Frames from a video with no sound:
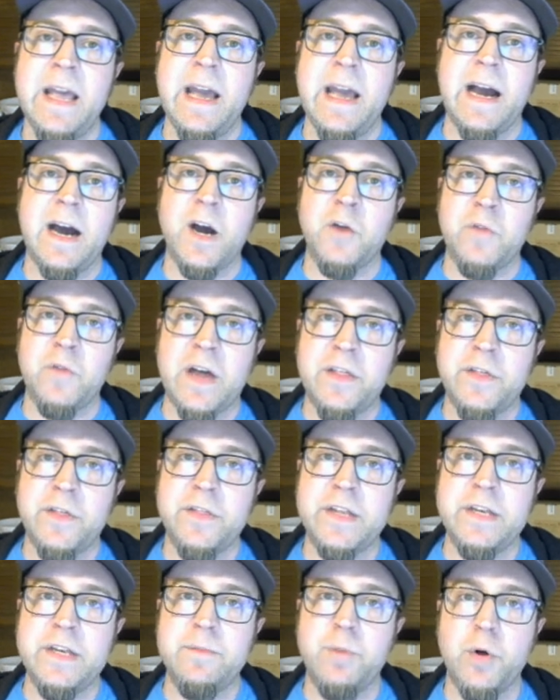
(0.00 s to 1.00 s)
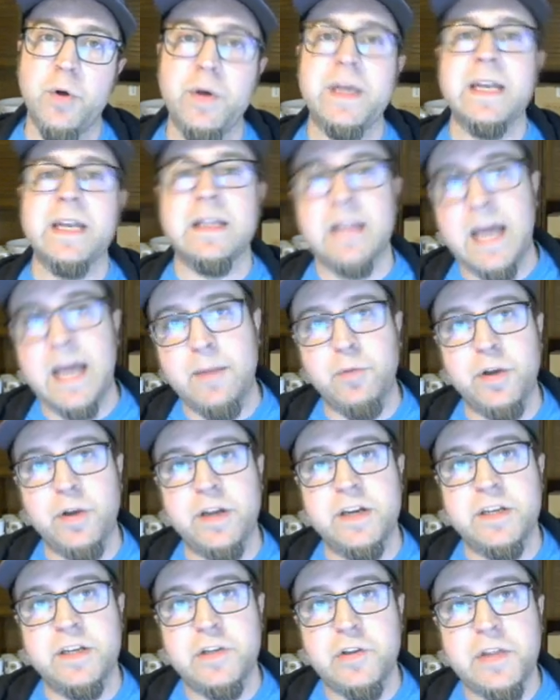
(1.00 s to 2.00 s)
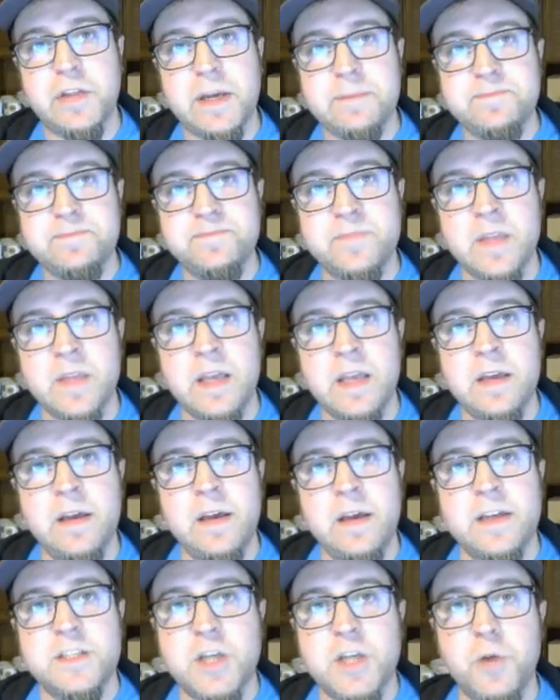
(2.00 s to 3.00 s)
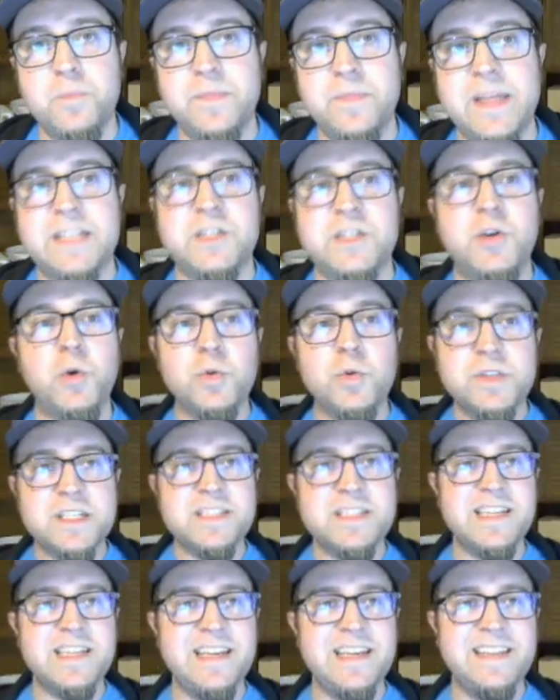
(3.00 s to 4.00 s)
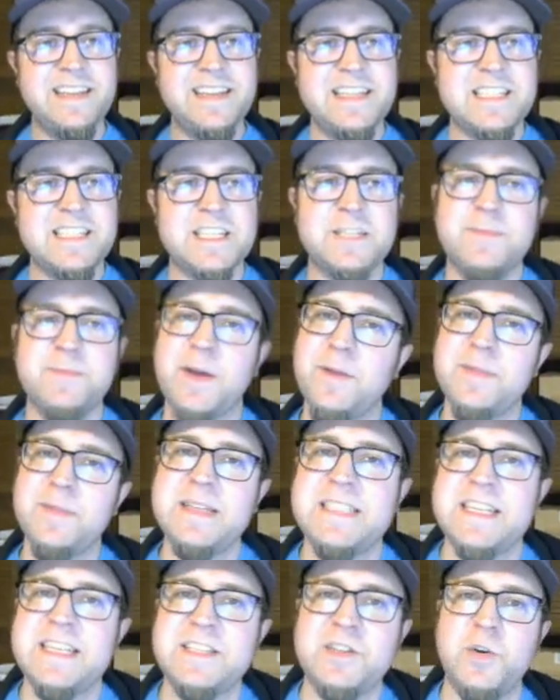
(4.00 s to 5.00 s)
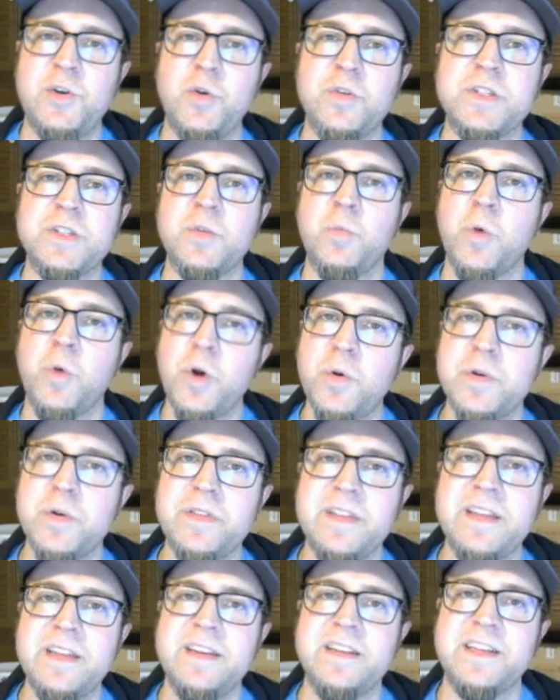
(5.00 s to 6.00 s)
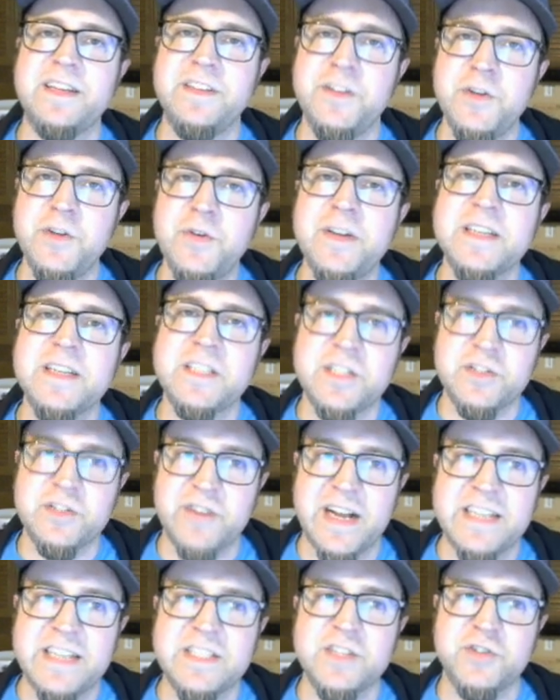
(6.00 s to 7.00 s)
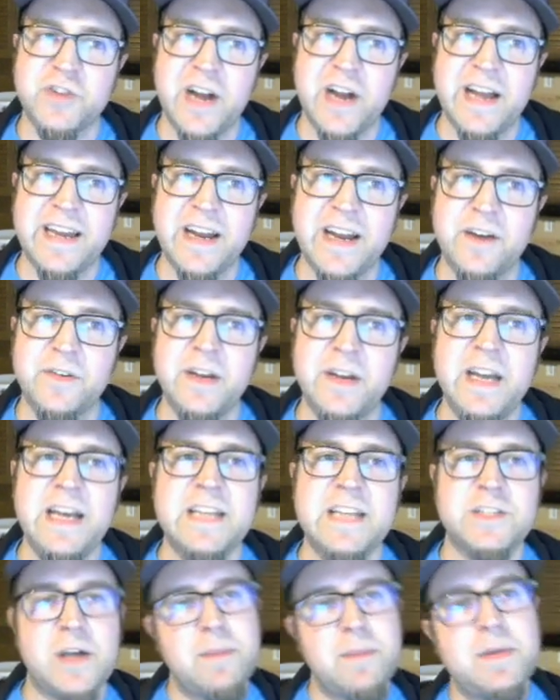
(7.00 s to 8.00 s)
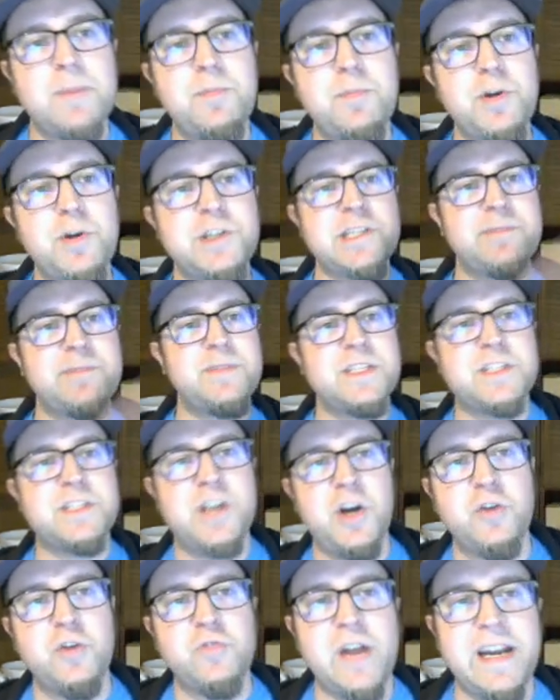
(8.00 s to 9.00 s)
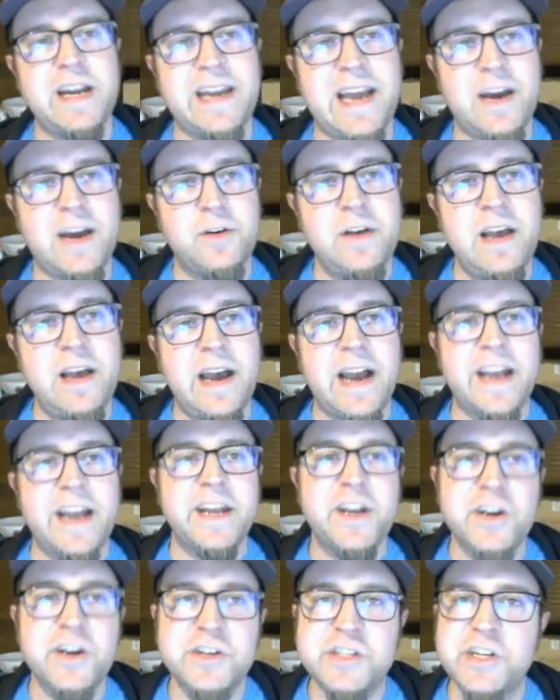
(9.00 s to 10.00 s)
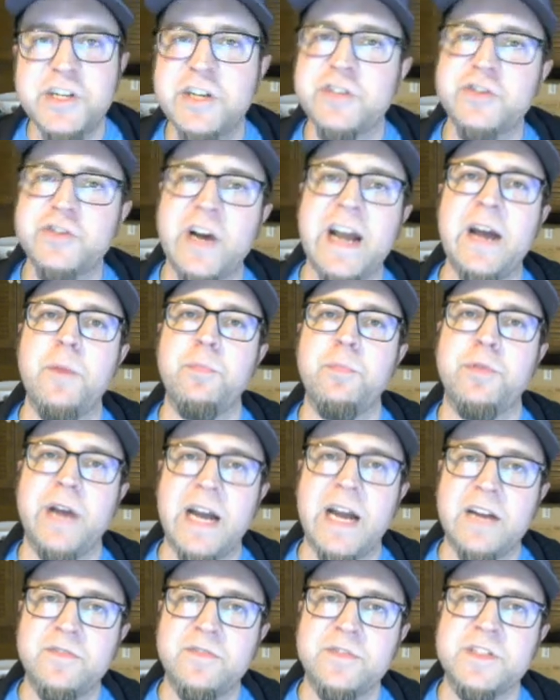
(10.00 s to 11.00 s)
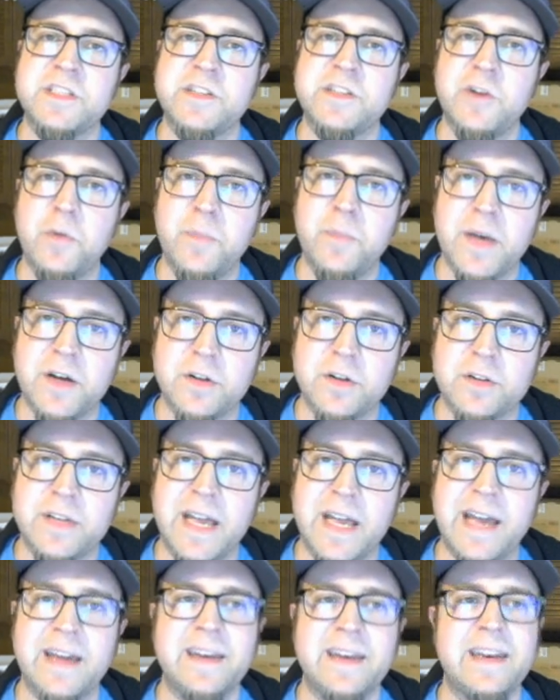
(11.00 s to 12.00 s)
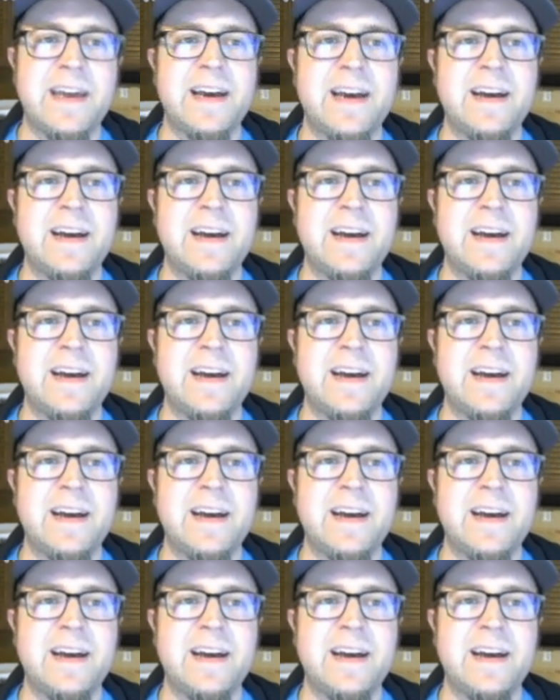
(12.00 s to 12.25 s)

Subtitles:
rather than pulling in a library to do them. So it's cool to see these experiments. It's cool to work within new constraints and try it out. So I'm going to push up this code right now. I encourage you to try out Preact for zero build and